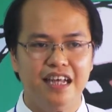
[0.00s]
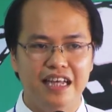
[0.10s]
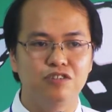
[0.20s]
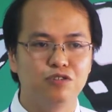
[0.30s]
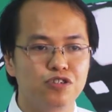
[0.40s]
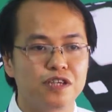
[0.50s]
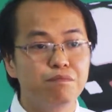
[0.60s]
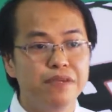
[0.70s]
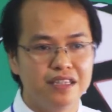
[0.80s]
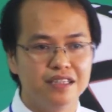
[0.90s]
and to
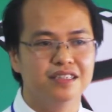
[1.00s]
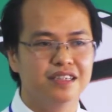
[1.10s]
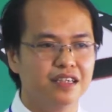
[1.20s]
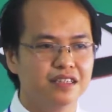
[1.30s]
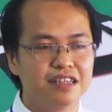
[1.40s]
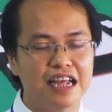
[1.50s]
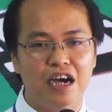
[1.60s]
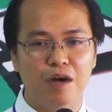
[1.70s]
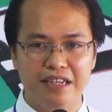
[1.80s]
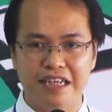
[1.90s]
submit their
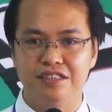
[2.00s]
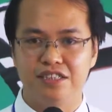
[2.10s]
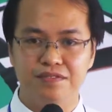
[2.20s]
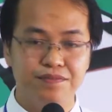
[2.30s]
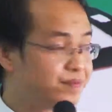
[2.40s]
application.